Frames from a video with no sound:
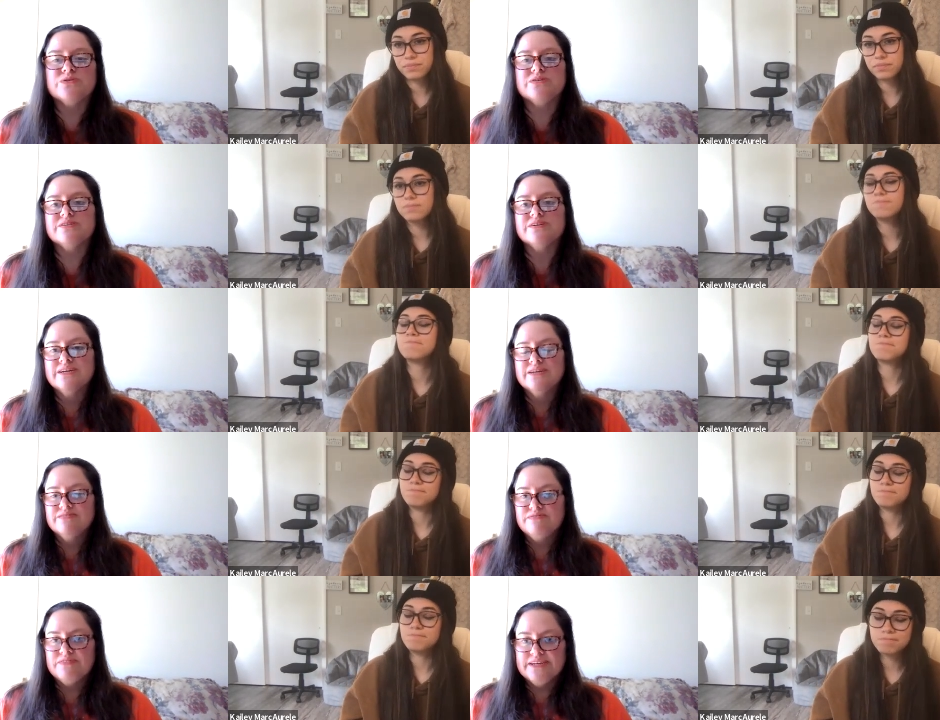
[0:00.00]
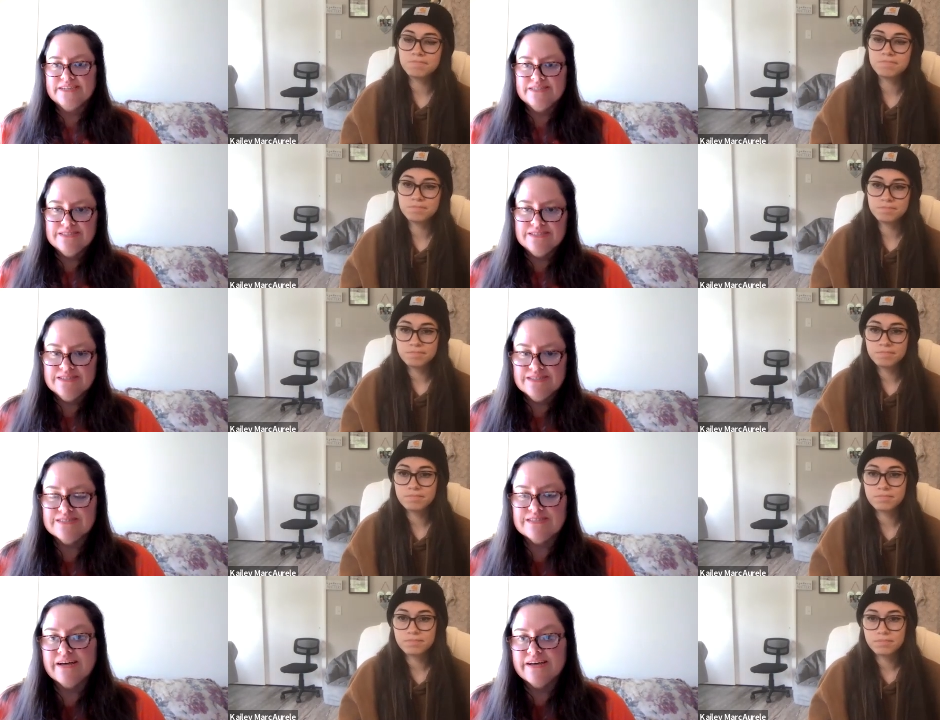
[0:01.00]
Speaker 1: or mm-hmm. finding
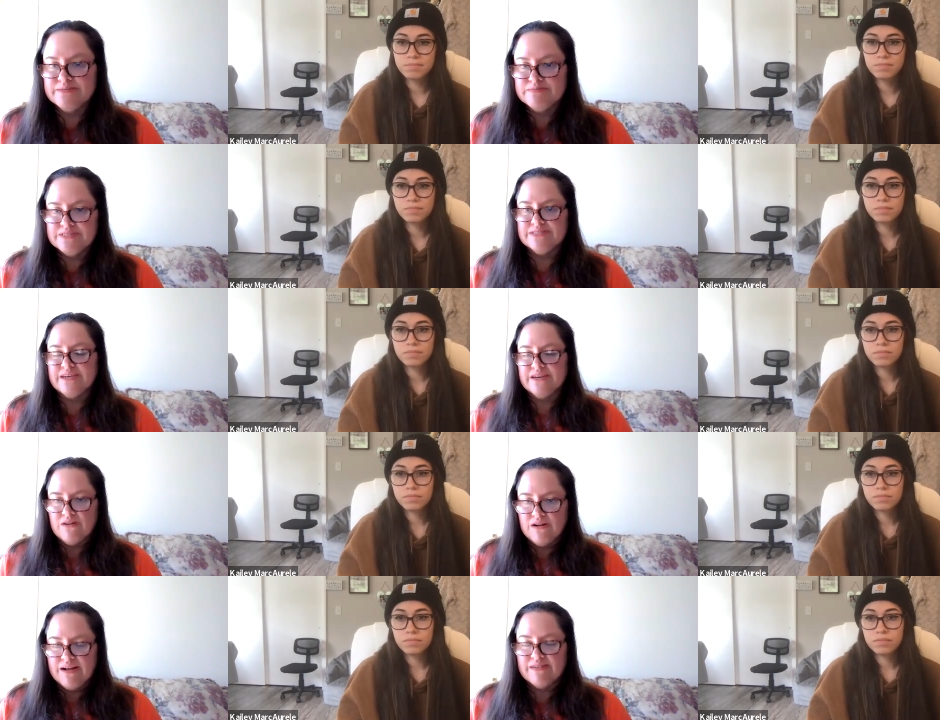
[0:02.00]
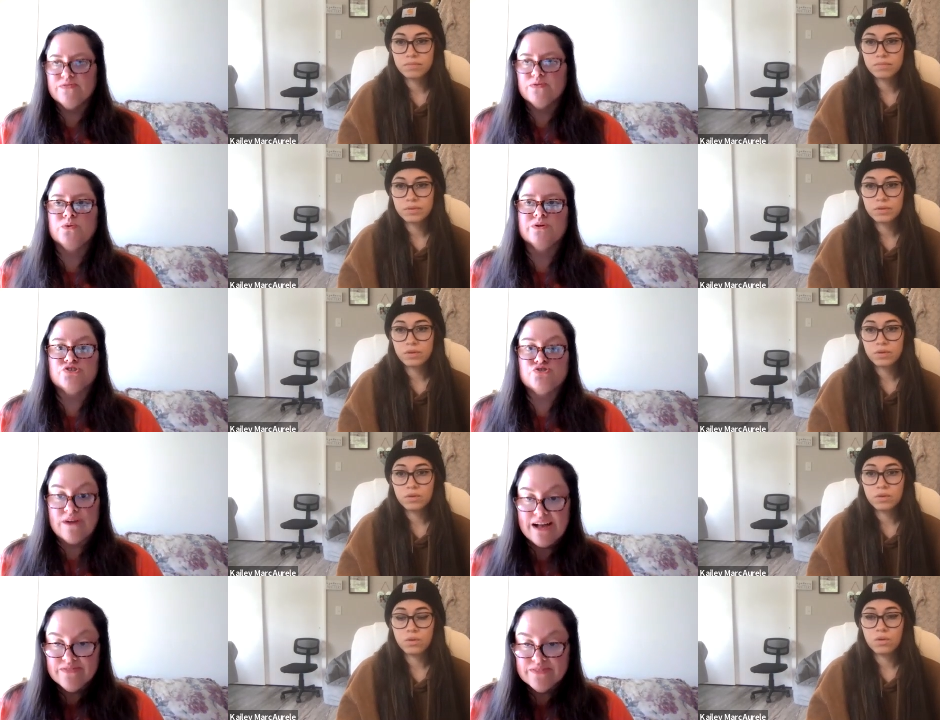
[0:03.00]
time to take off or
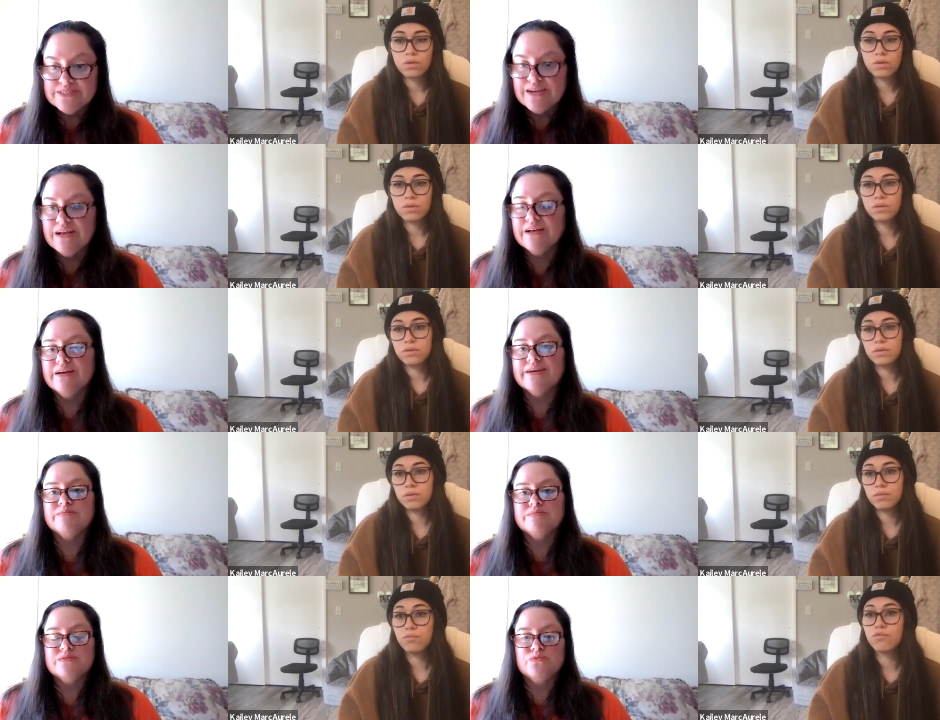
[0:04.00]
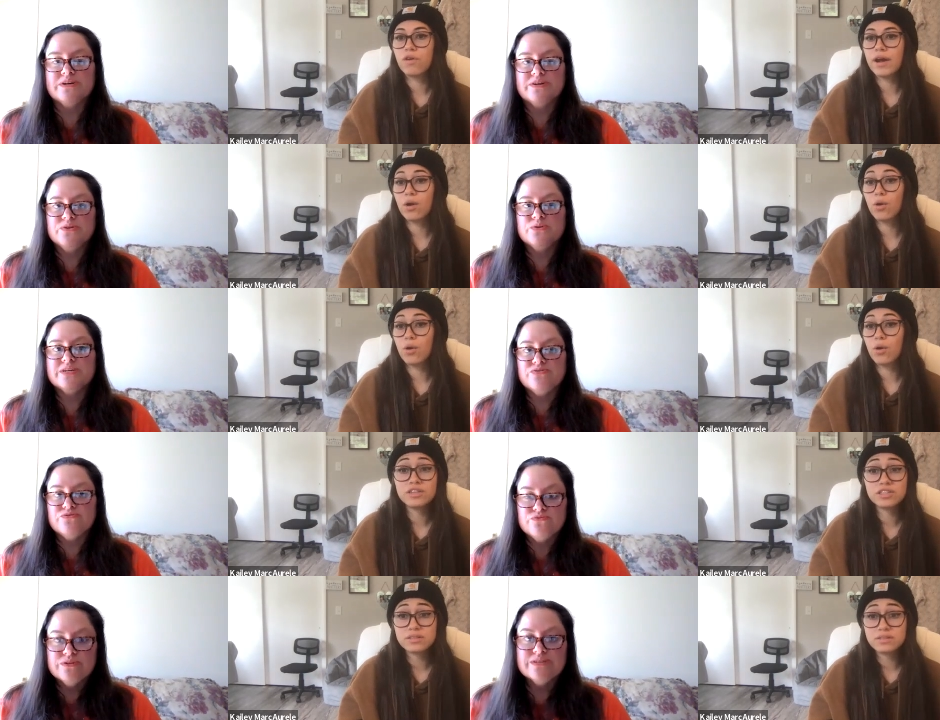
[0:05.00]
travel time. right or even
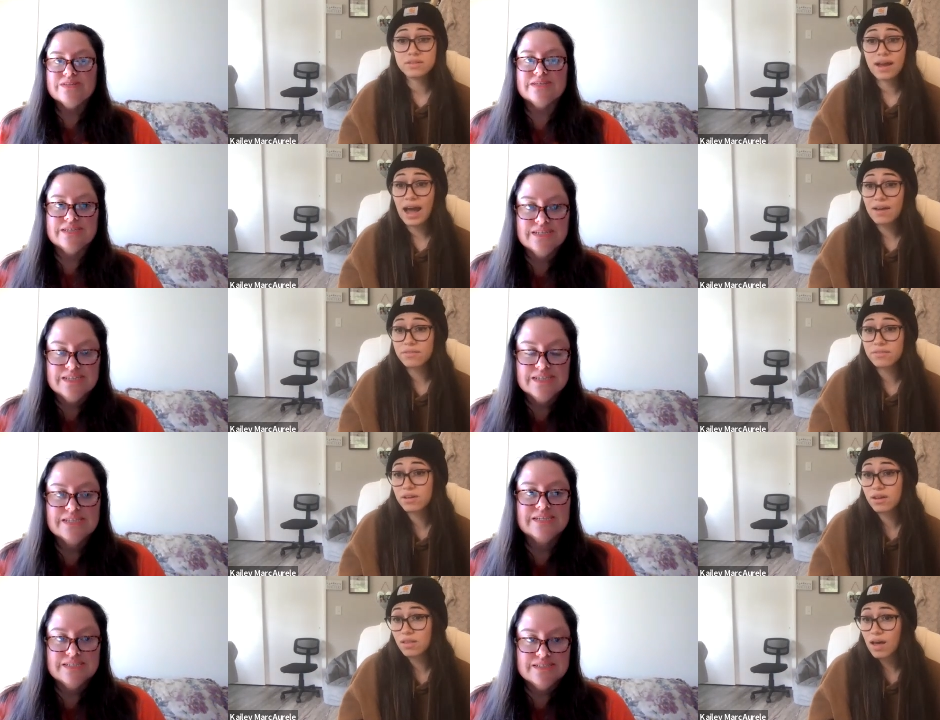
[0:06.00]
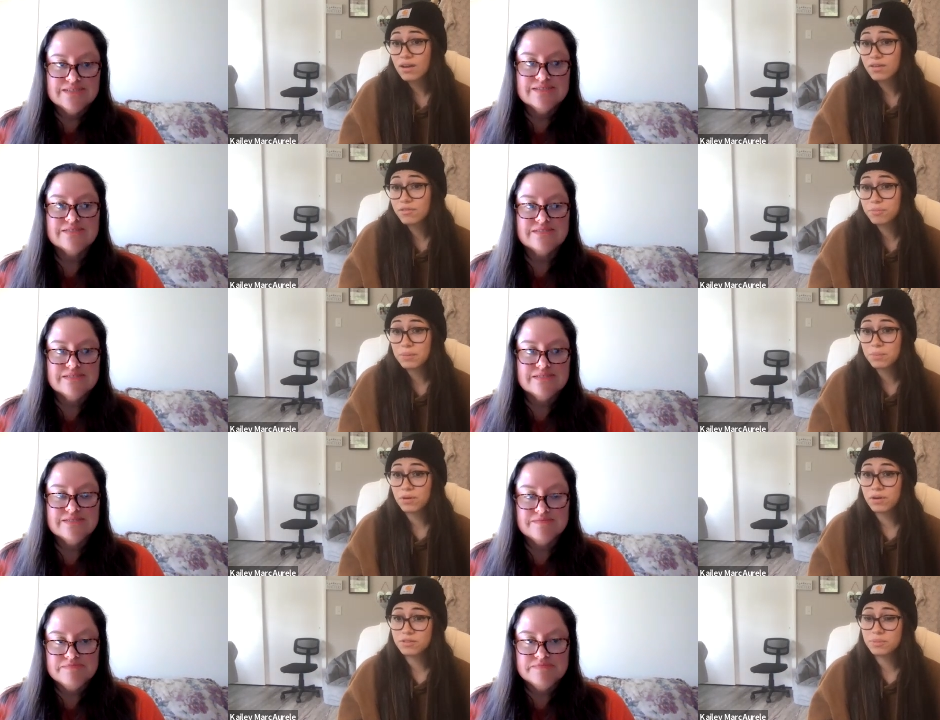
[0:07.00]
Speaker 2: just really. a lot of
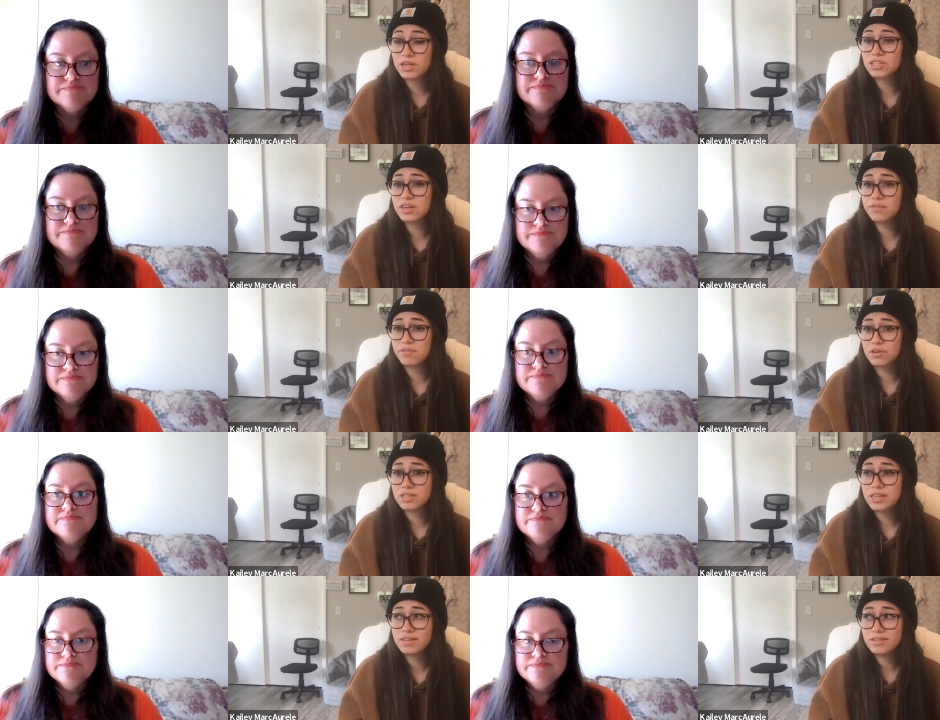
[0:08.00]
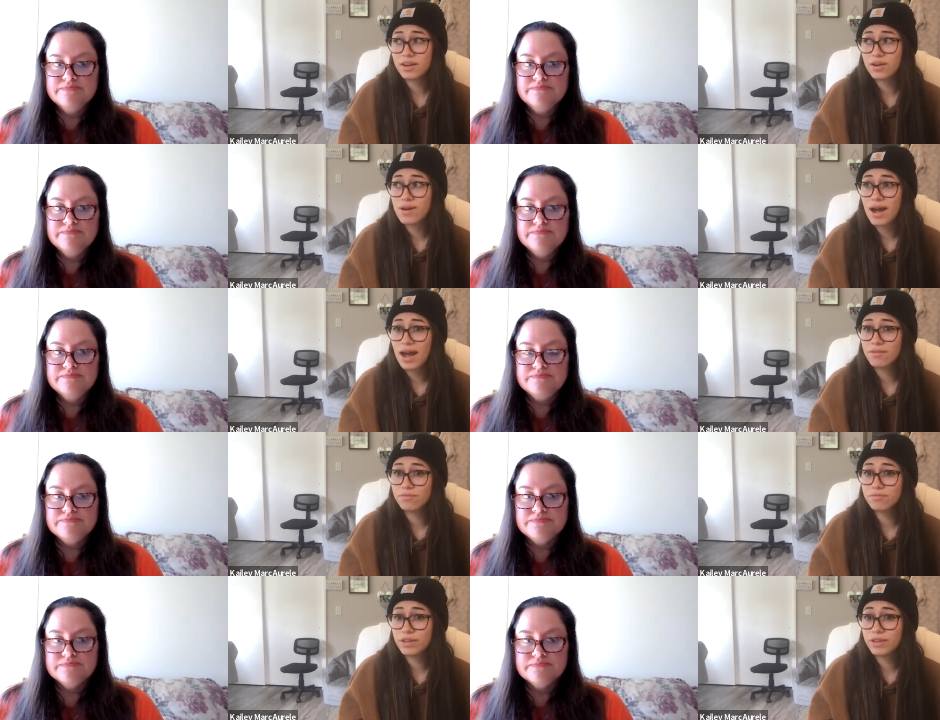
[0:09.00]
people especially if they're teens they don't have
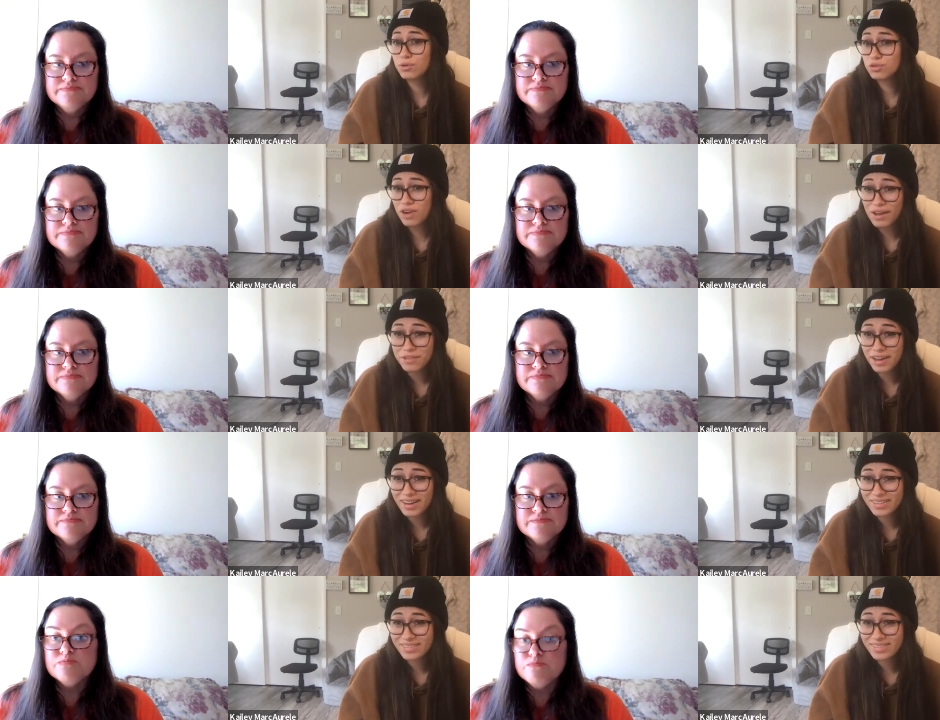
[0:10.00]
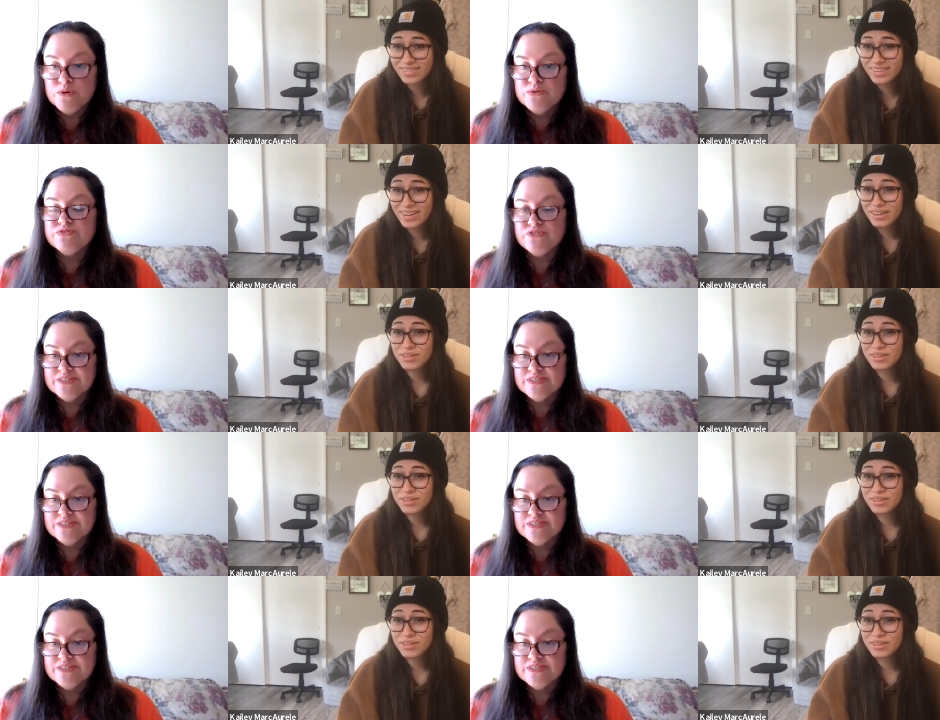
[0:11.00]
they don't drive yet
Speaker 1: mode of